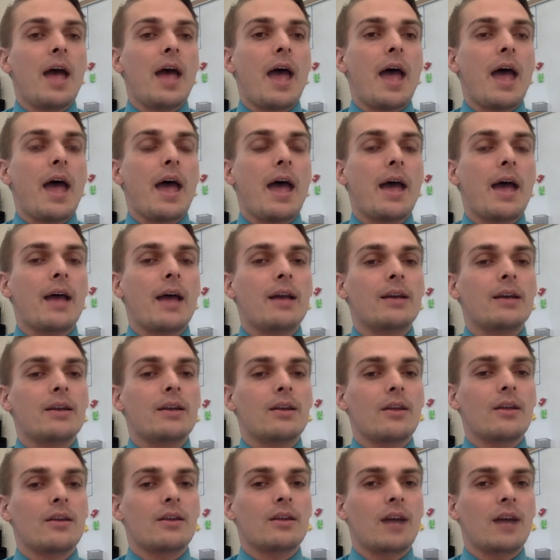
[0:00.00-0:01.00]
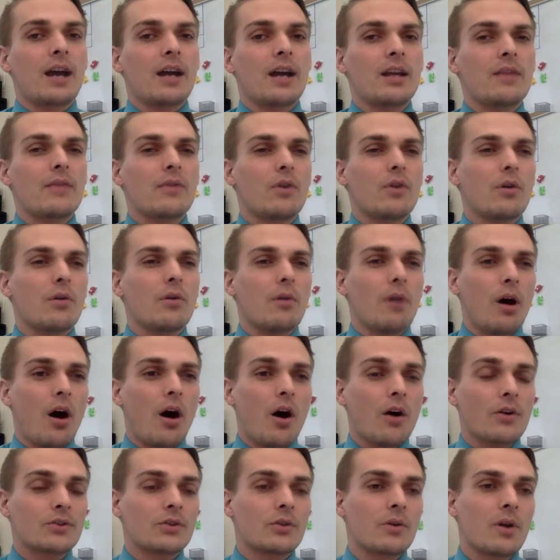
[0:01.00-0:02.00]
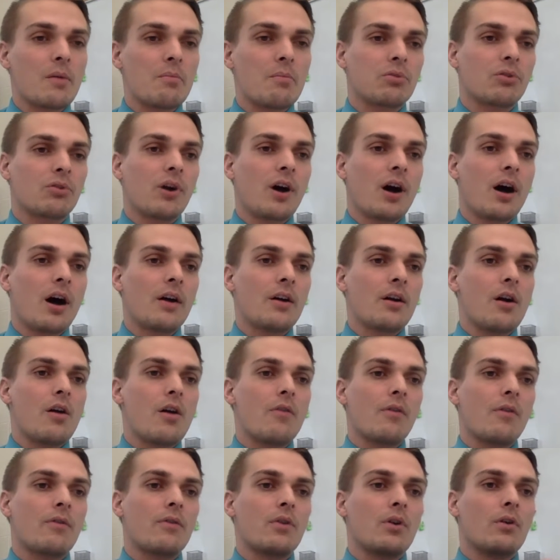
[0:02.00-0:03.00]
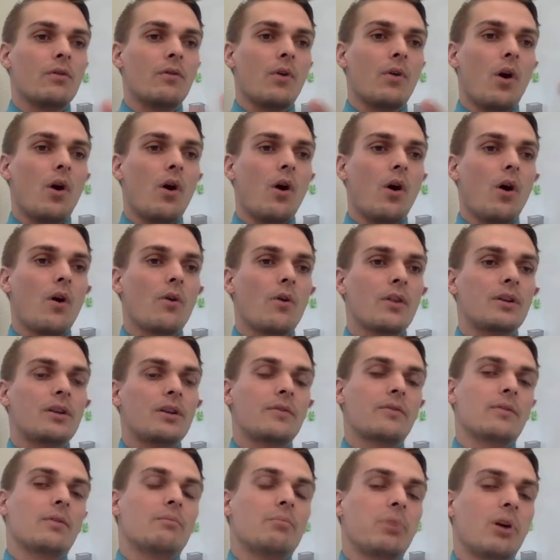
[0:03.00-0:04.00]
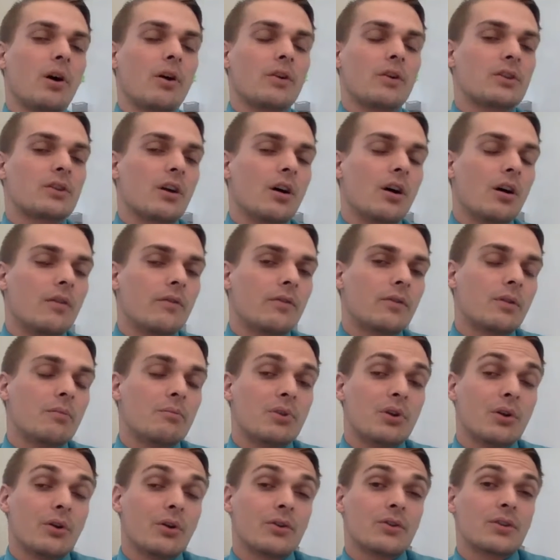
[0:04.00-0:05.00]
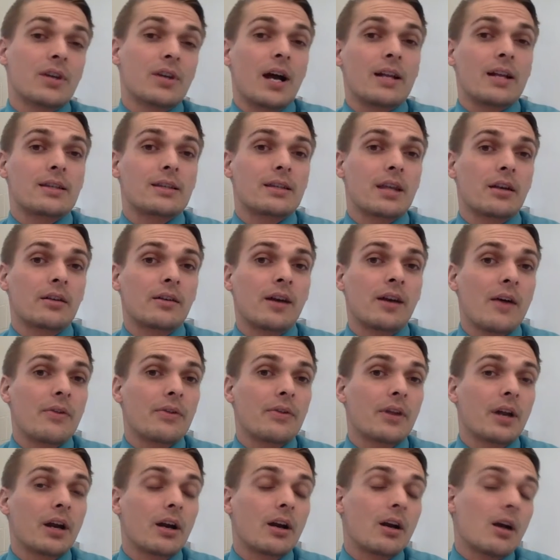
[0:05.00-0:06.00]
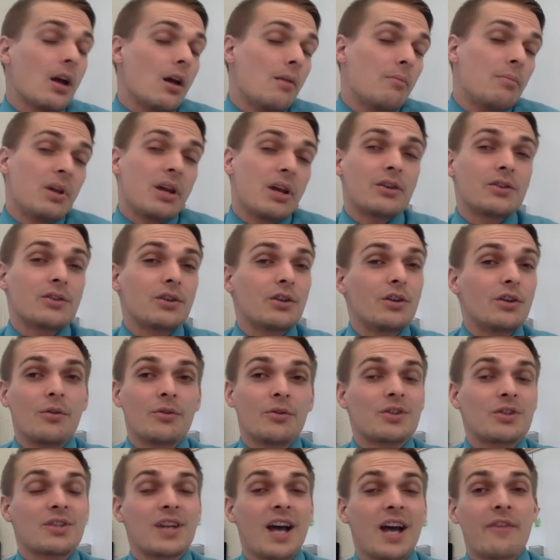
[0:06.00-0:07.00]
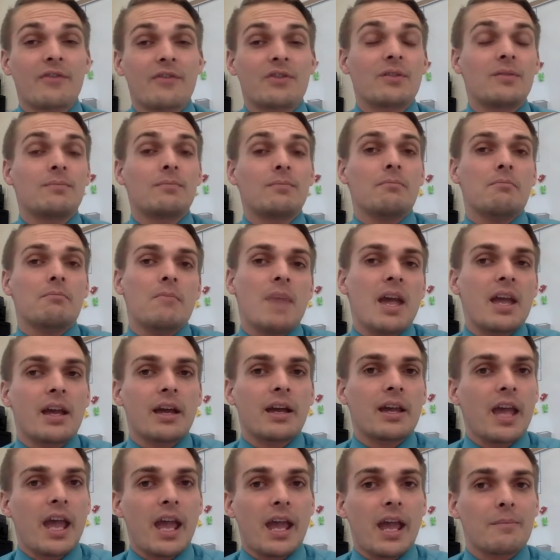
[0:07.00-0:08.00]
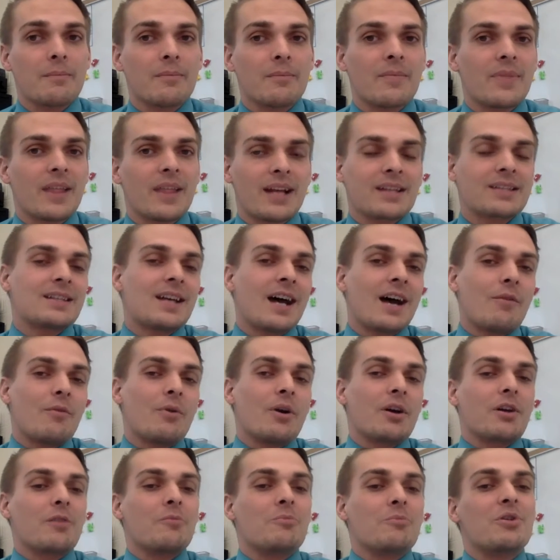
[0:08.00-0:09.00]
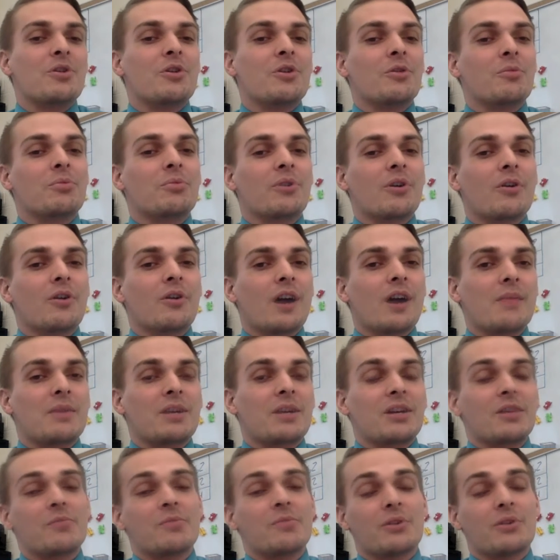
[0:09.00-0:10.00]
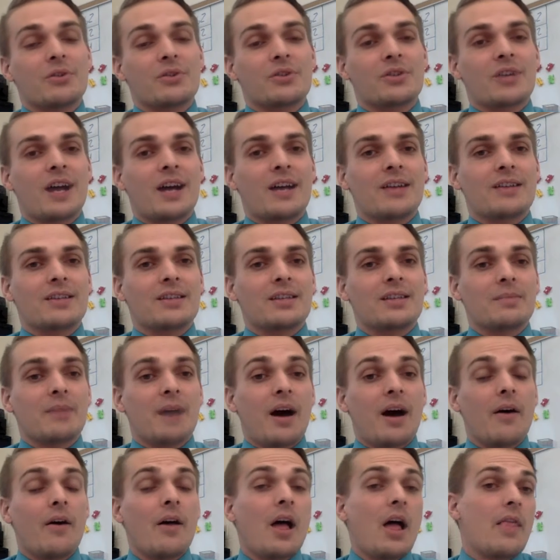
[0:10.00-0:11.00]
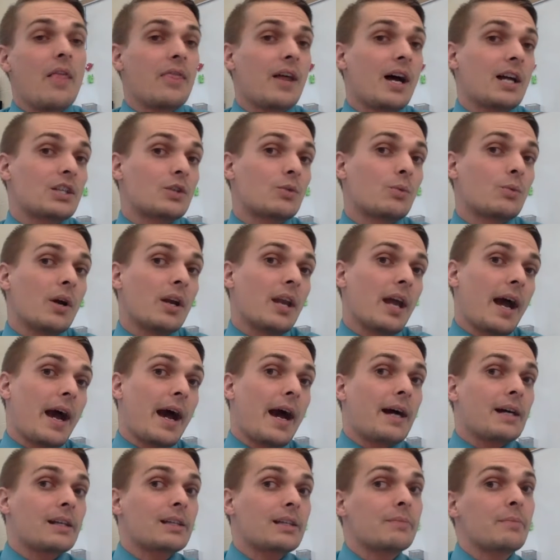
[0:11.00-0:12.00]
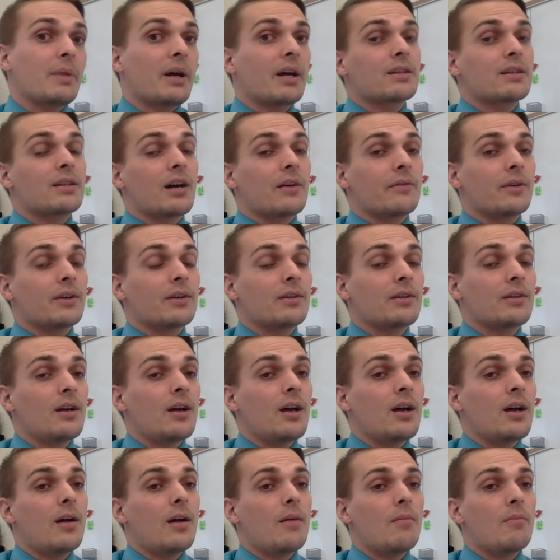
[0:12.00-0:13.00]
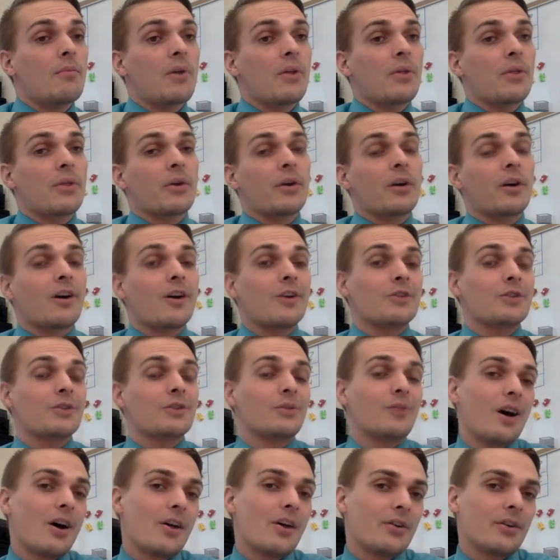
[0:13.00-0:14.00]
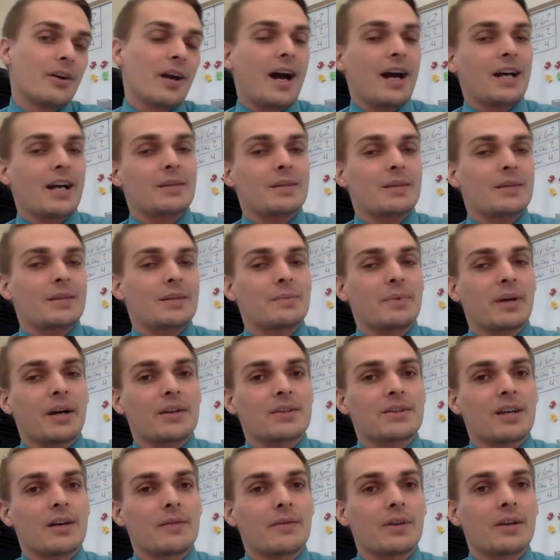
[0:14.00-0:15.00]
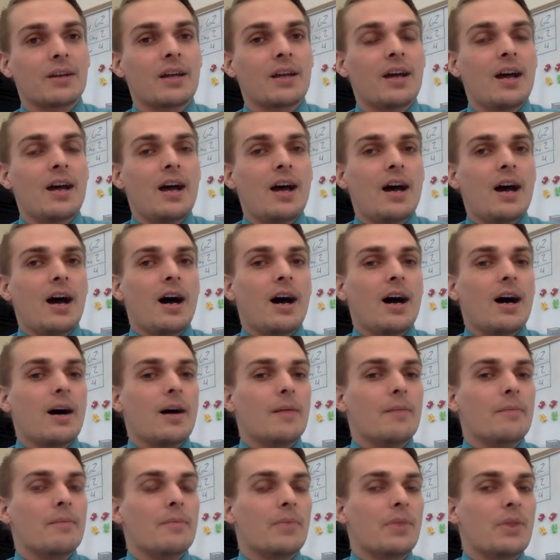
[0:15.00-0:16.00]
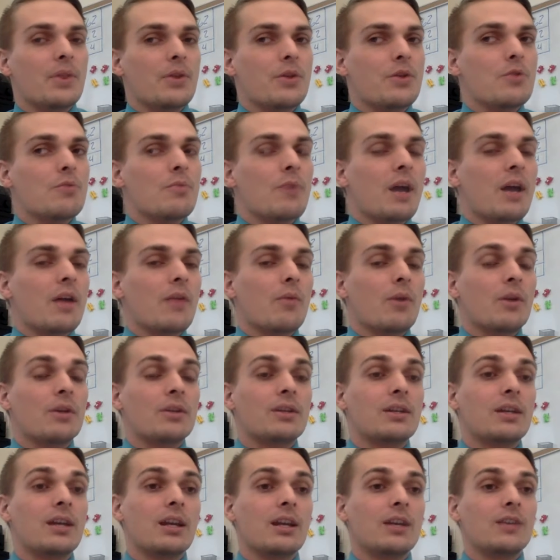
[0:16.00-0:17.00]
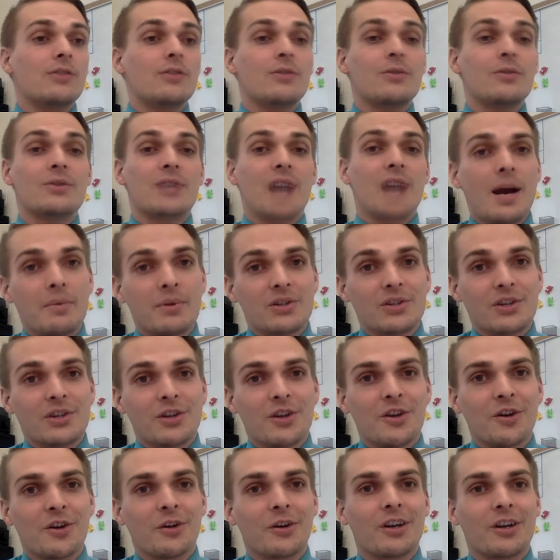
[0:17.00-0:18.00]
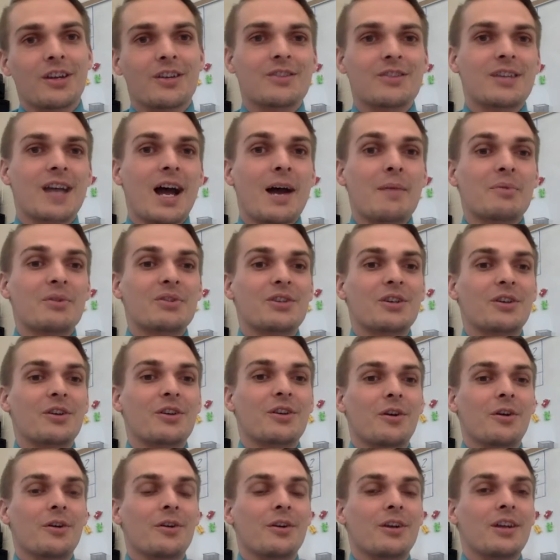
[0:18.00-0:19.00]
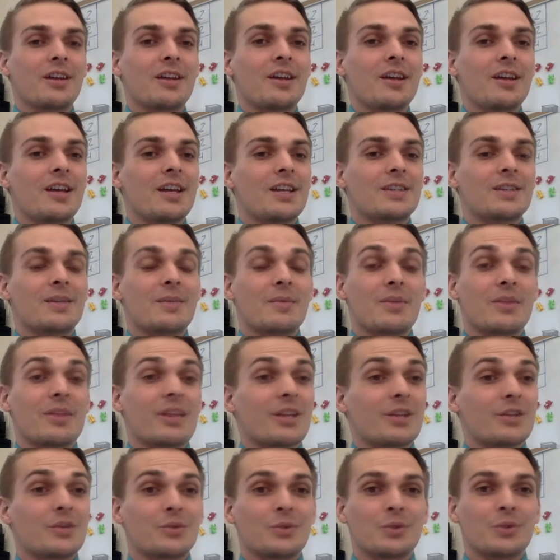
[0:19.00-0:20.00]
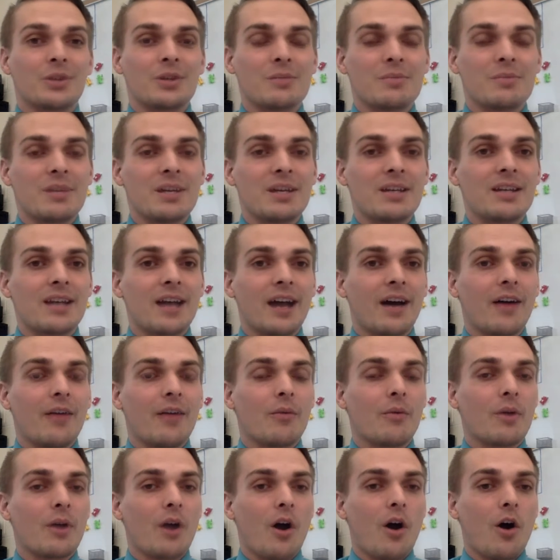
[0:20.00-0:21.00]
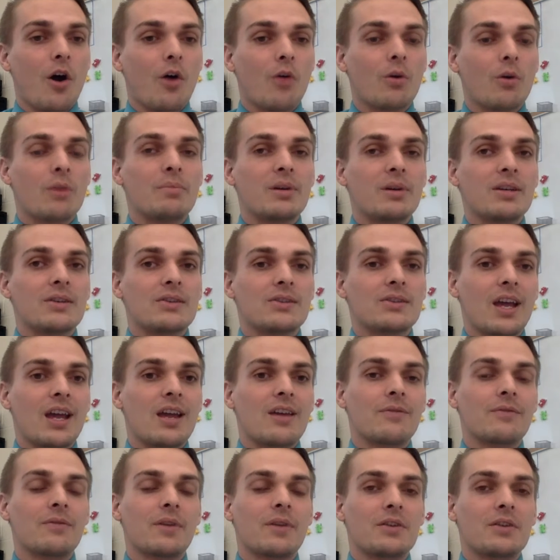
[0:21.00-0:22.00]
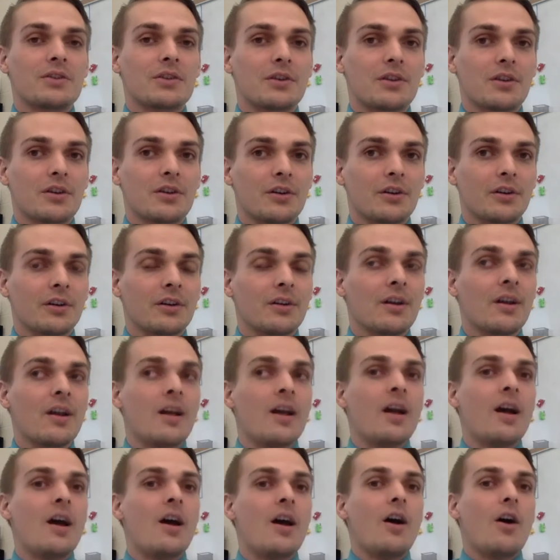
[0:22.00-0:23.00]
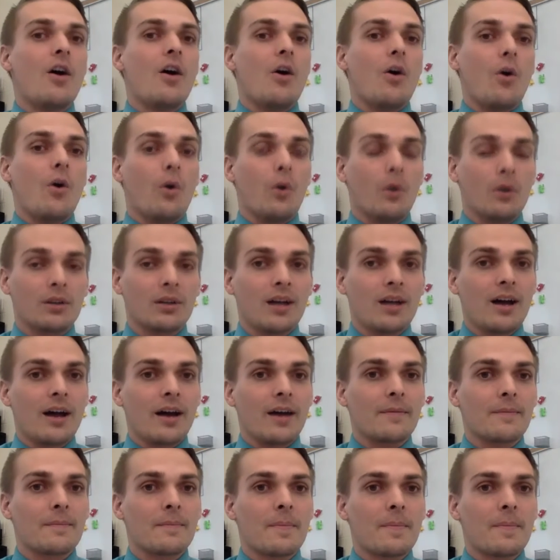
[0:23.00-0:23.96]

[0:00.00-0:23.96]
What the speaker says: and kind of give you also a broad overview of all the different parts of computer science that are out there. Because you don't just have to make a game. That's not what computer programming and computer science is about. That's one aspect of it, but there are also other aspects of it. You might want to get into cybersecurity. Cybersecurity is something that's really big now. We all want to be safe and secure online.